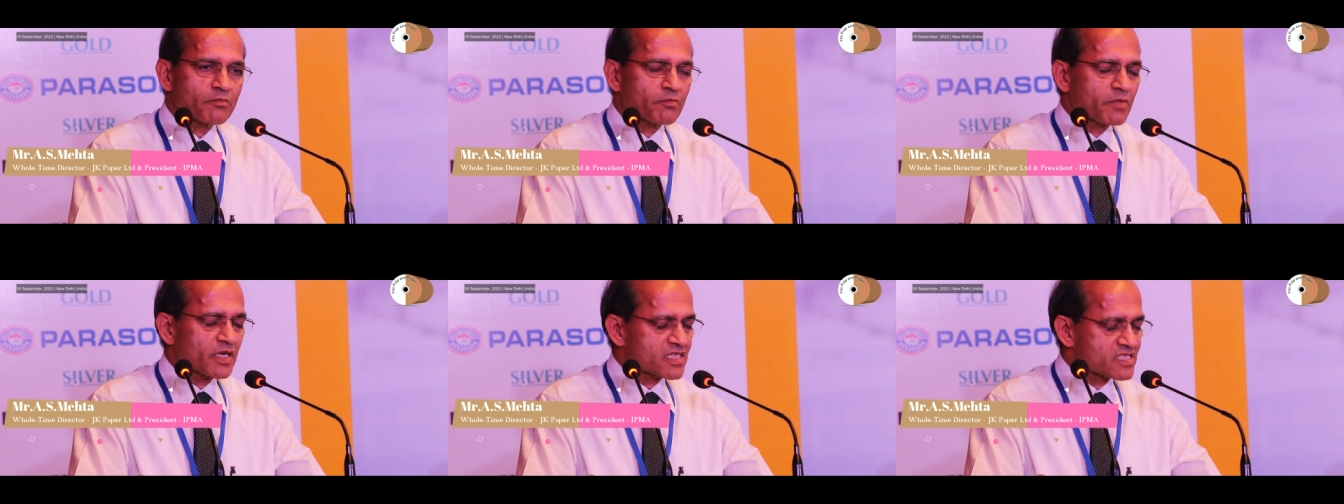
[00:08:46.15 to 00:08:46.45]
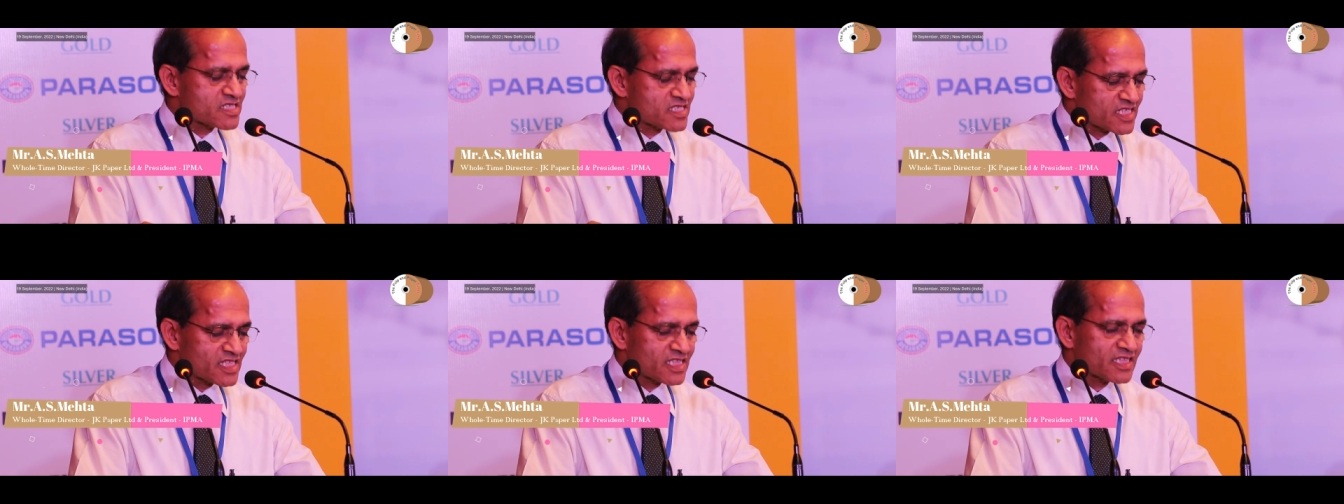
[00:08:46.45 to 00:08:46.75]
but
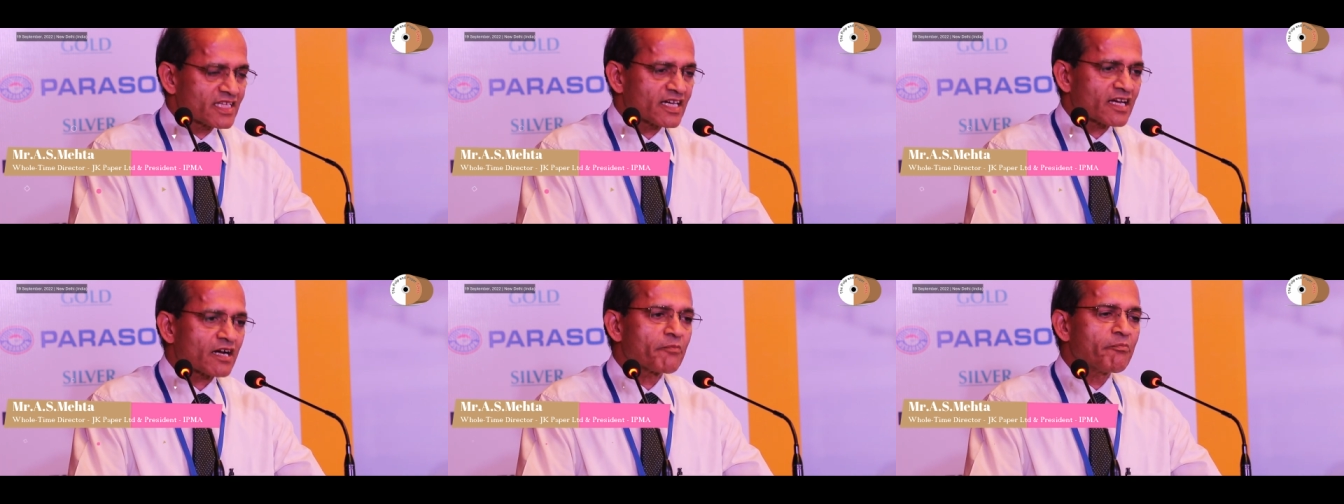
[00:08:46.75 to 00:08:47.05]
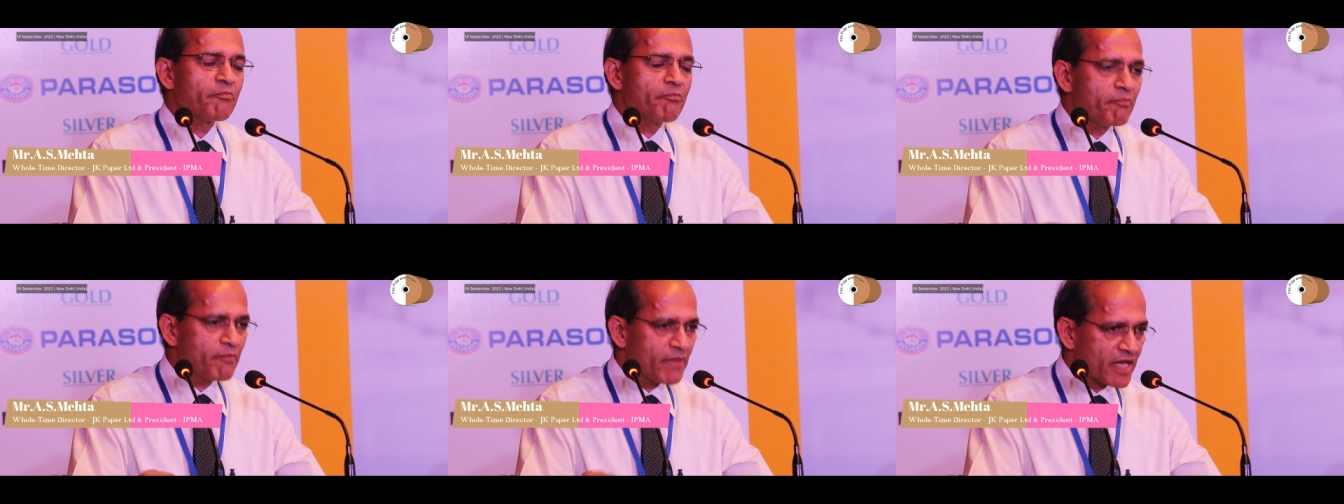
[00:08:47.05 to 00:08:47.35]
still there are
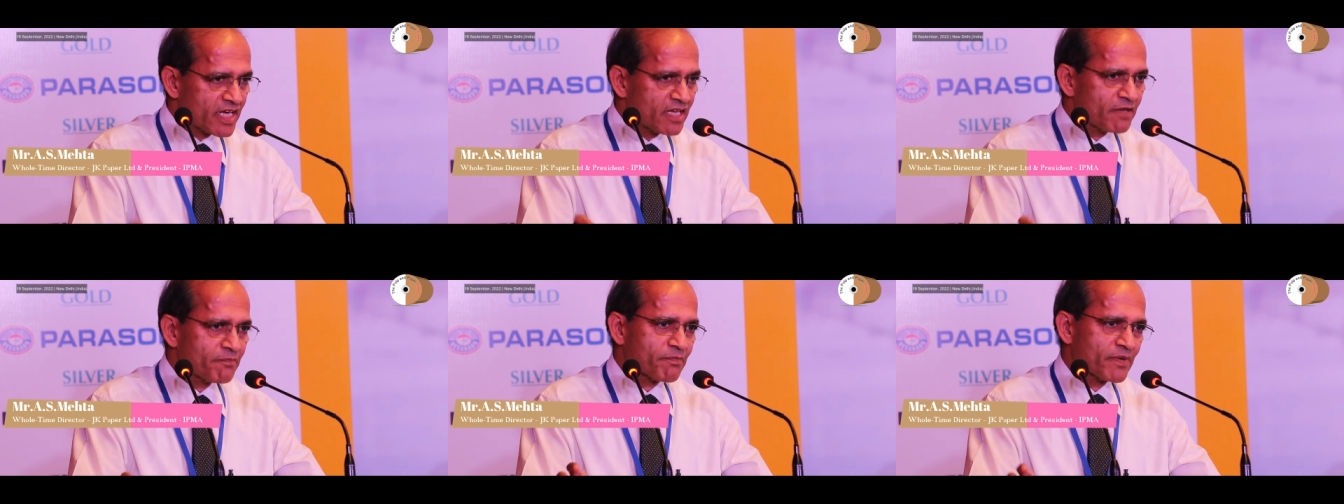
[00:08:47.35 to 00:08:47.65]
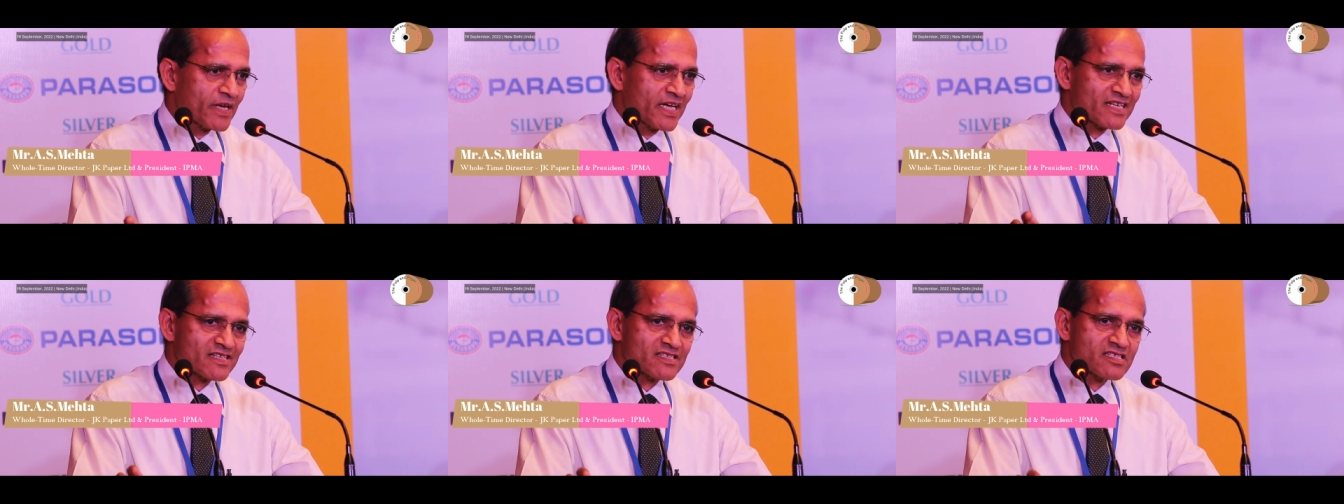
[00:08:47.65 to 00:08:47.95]
many
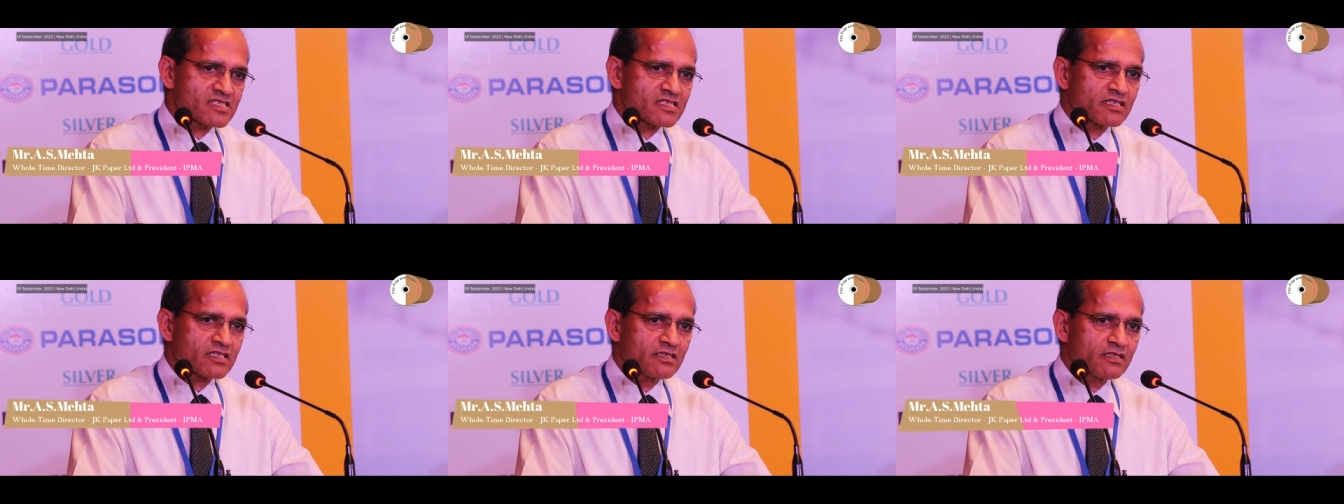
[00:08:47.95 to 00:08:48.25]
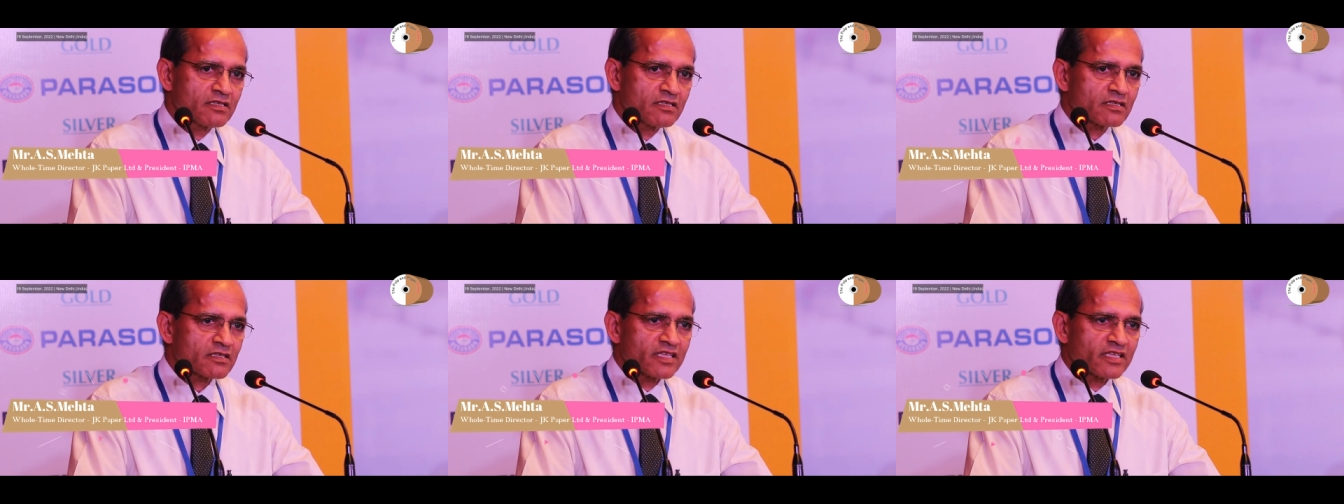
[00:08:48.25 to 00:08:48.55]

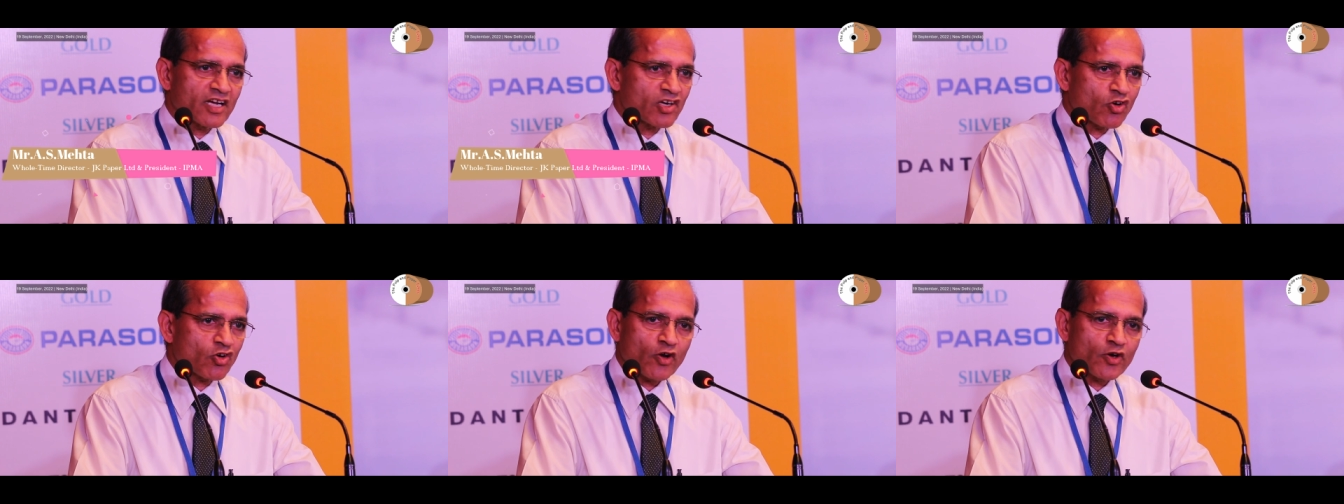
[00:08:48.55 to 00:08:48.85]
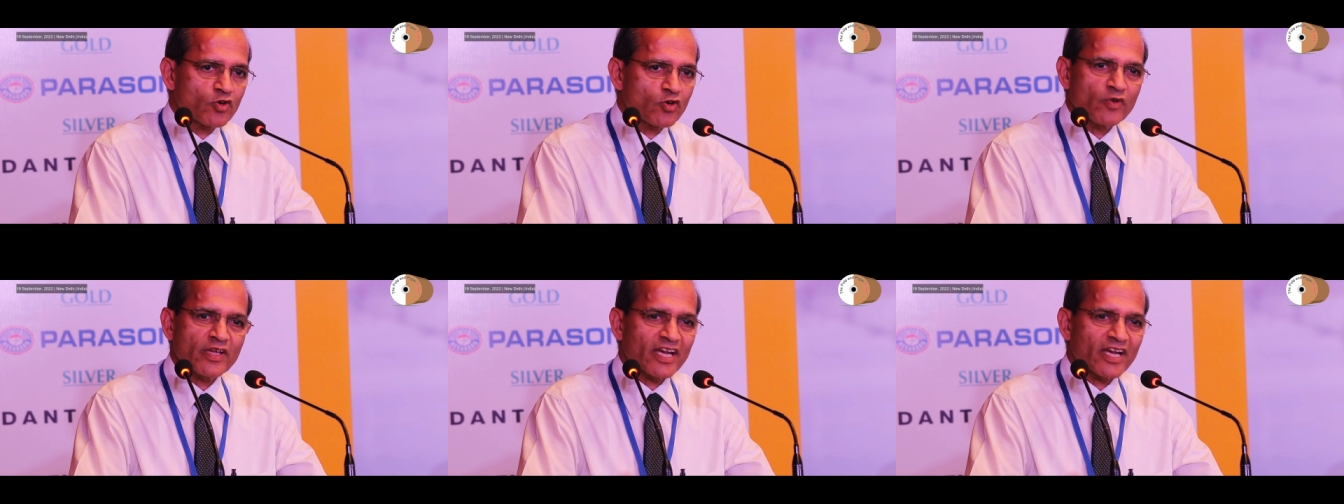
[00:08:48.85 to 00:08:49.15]
players that are
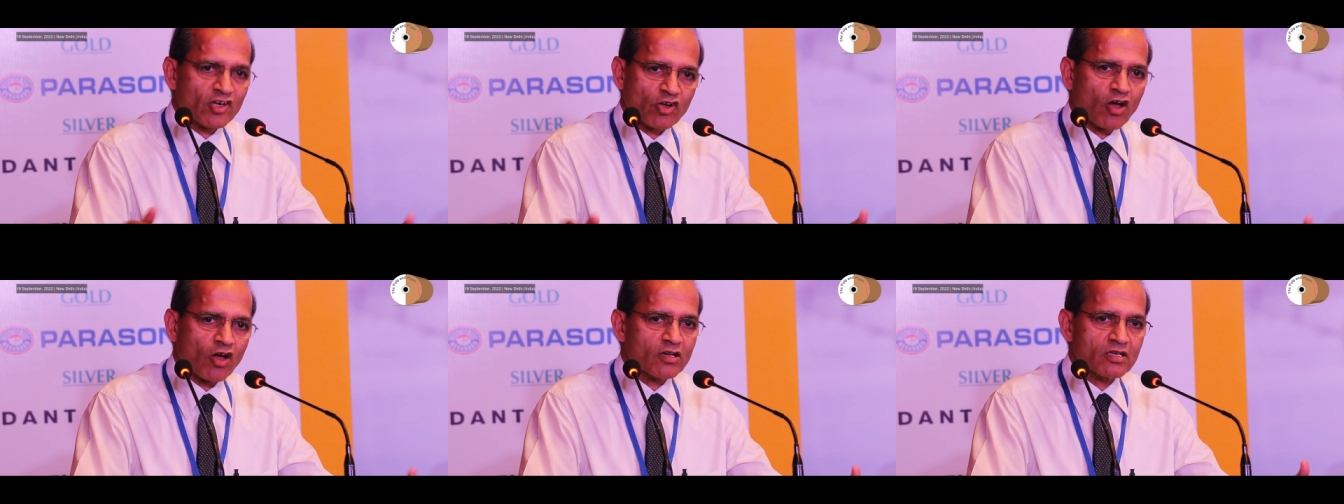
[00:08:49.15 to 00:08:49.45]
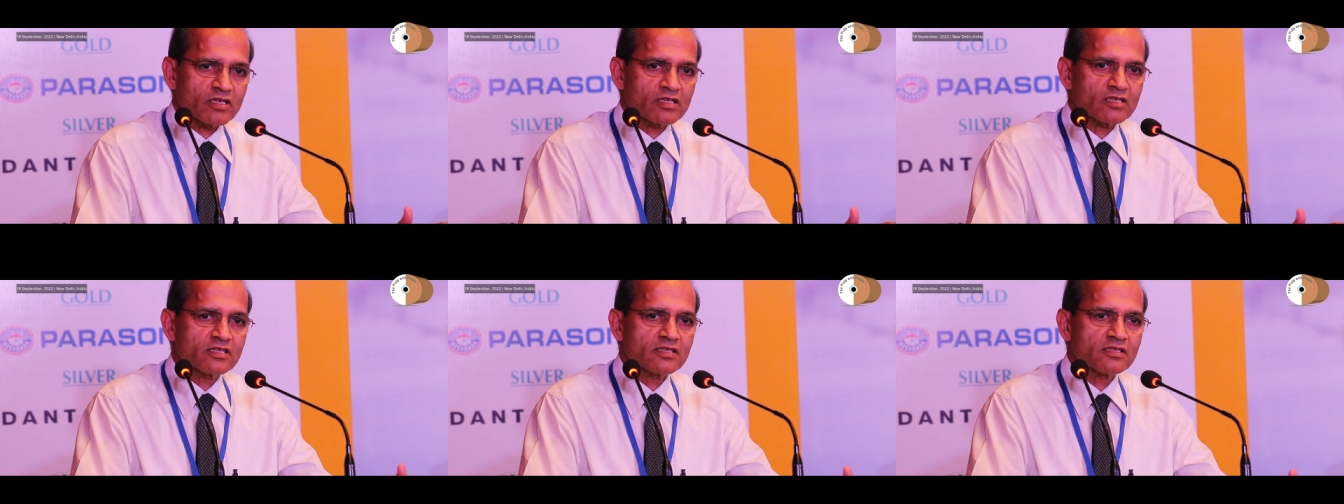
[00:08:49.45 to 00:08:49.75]
not doing at
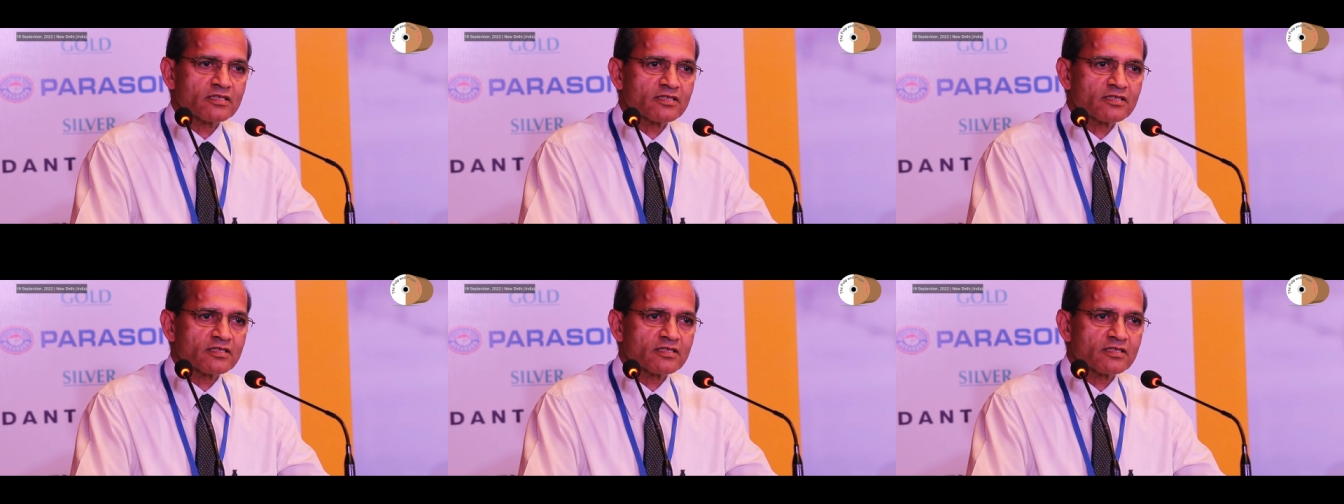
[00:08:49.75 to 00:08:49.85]
all.